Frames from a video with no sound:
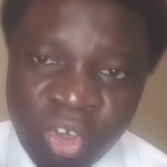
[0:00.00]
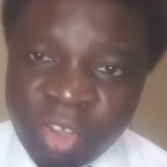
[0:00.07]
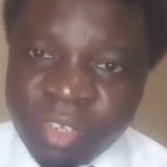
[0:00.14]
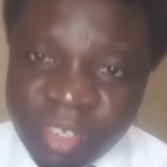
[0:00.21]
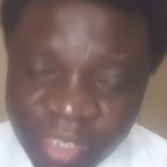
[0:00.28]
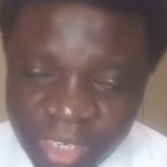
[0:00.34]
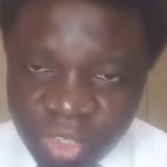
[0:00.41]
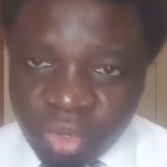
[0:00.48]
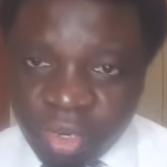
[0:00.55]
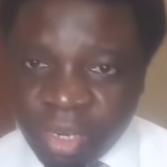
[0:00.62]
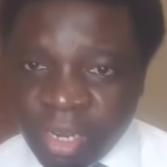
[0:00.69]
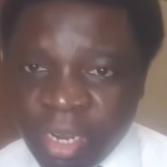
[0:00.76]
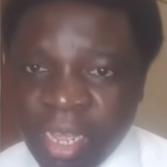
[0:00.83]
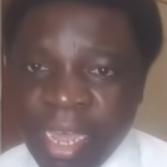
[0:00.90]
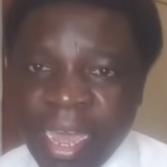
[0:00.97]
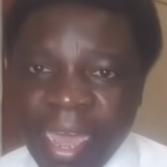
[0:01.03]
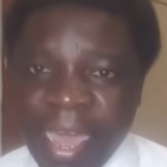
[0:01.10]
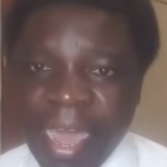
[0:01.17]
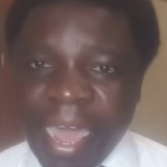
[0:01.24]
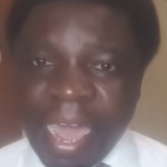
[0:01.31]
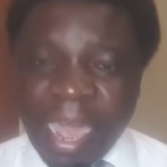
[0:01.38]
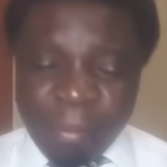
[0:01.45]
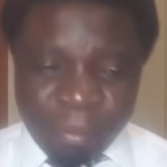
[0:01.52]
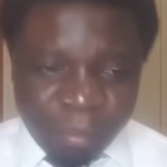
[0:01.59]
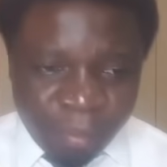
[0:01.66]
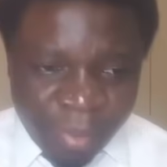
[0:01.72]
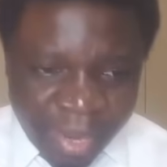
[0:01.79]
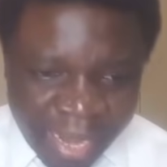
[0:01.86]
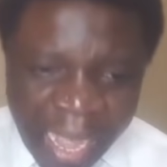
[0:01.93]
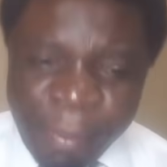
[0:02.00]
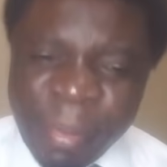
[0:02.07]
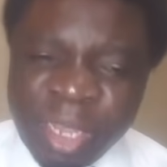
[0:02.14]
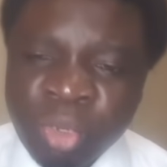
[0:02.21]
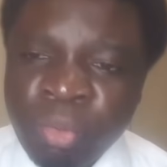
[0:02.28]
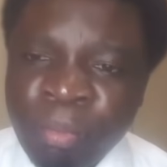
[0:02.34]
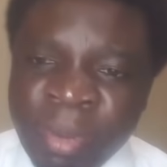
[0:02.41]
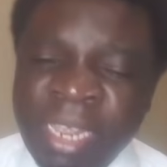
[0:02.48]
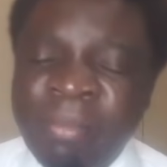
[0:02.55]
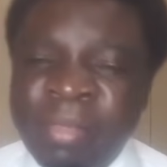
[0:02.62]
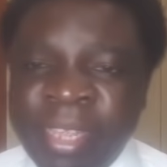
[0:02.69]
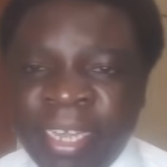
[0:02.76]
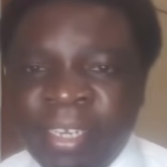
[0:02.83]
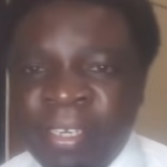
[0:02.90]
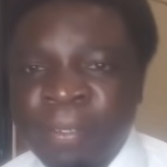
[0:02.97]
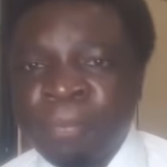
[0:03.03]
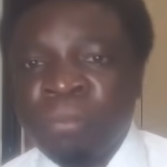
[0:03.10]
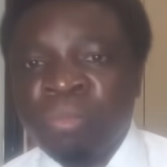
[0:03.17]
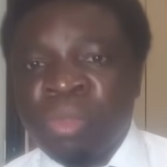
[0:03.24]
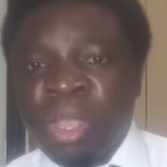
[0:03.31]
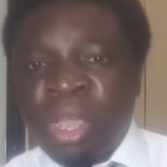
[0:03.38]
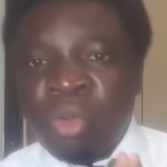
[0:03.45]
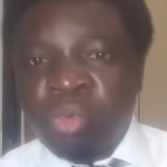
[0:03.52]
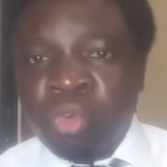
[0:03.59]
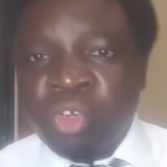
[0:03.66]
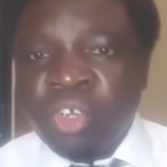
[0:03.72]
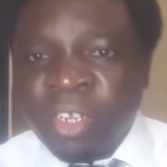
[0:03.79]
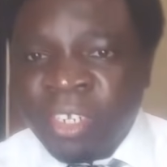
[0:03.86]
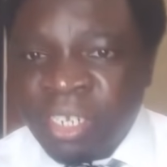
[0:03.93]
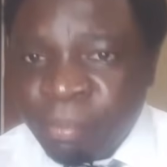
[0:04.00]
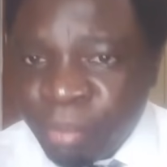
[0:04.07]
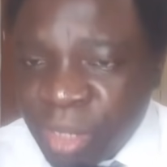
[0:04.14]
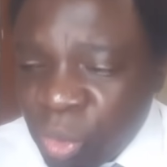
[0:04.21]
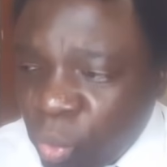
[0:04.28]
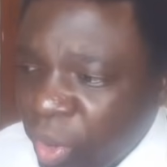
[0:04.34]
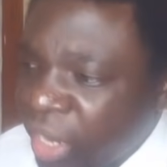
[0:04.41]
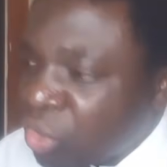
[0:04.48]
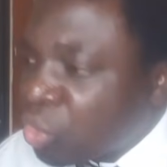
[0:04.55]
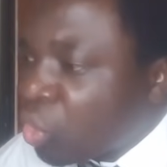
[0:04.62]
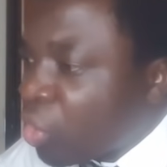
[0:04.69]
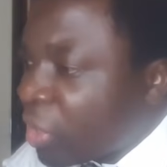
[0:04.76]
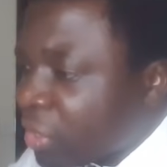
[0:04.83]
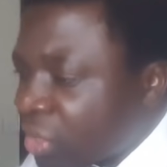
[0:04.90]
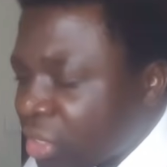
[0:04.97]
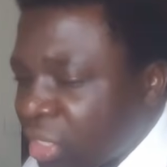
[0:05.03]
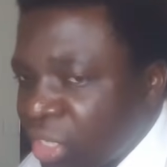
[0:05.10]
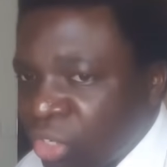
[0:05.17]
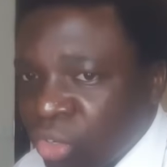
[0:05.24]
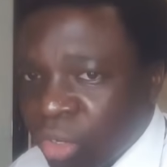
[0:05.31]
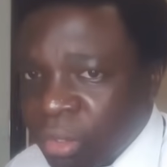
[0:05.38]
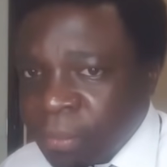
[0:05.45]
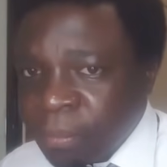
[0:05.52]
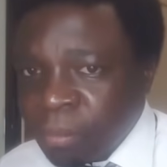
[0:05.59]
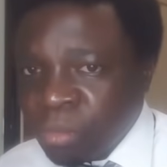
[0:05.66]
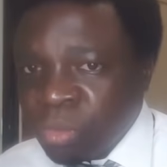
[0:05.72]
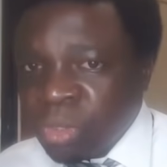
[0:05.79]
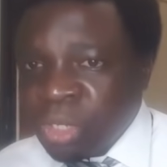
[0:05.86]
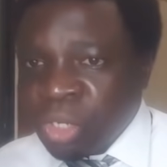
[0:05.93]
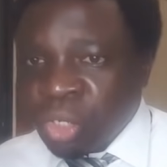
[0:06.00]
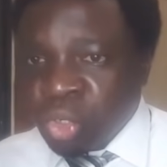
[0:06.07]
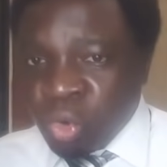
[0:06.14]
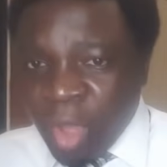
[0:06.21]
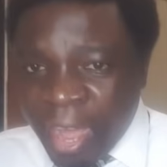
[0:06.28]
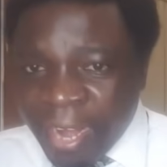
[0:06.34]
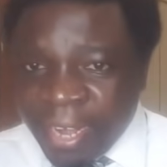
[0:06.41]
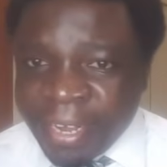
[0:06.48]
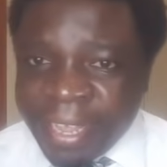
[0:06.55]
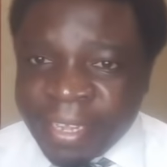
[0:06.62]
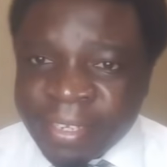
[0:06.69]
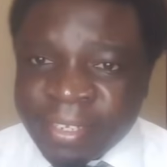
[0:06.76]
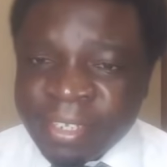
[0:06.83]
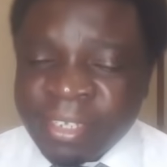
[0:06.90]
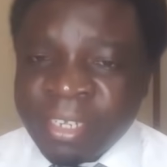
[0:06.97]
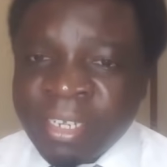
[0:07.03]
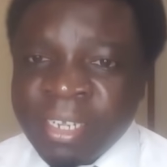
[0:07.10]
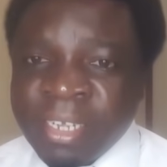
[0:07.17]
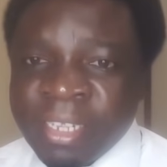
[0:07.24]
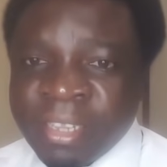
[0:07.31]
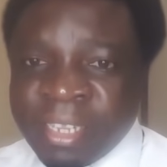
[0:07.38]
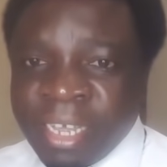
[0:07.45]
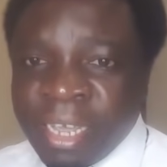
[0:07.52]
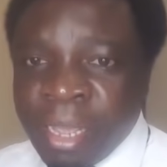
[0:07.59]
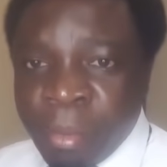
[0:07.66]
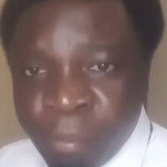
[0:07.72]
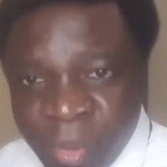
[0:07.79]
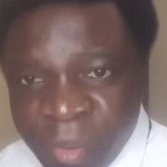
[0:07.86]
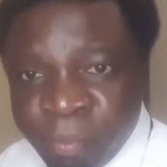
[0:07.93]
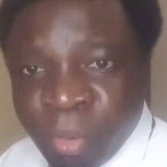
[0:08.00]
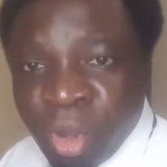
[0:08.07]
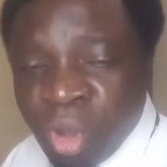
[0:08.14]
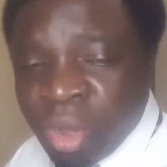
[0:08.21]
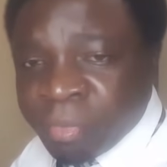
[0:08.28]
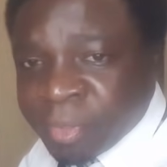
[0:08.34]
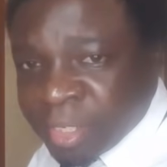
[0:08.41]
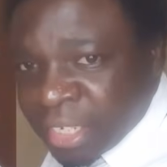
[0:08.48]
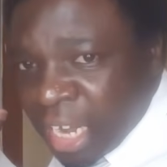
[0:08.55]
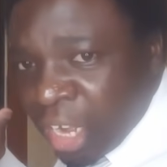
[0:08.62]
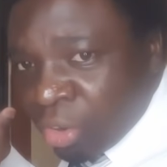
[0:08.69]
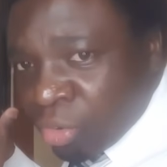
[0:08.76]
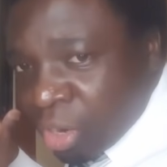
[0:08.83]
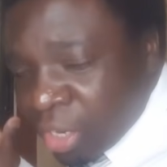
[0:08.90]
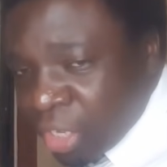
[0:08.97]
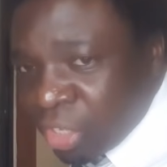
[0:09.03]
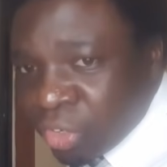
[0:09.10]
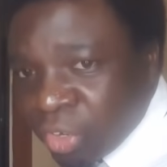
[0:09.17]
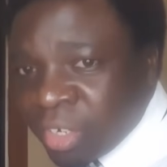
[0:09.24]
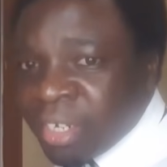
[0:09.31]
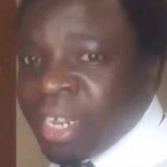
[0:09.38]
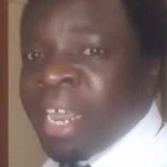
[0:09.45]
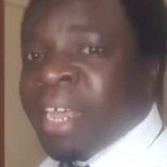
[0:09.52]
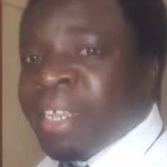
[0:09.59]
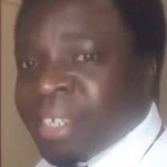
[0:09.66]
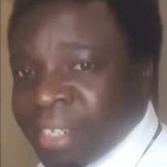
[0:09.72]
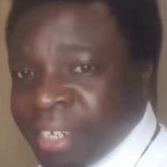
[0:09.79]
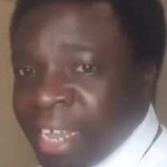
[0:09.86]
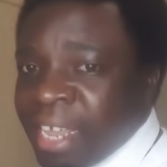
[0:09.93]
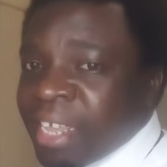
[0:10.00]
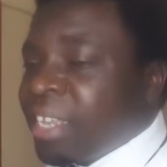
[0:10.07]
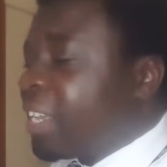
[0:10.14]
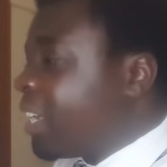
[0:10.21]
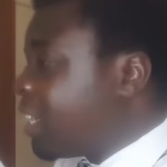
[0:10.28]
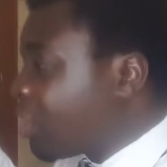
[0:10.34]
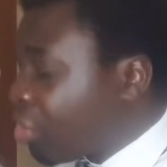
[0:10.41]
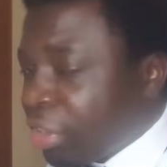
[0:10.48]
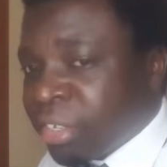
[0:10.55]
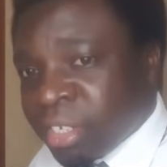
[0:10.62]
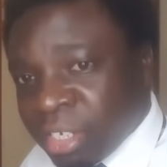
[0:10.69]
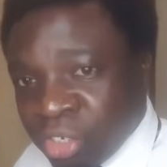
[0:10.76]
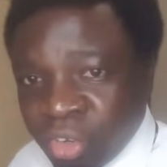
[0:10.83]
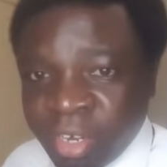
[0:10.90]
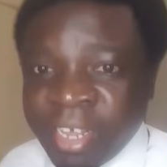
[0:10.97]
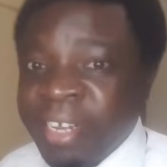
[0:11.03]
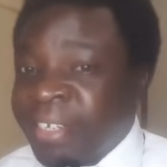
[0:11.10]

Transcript: coast region, I'm coming to believe that Ruto simply went to coast region to address the people of central region staying in coast region.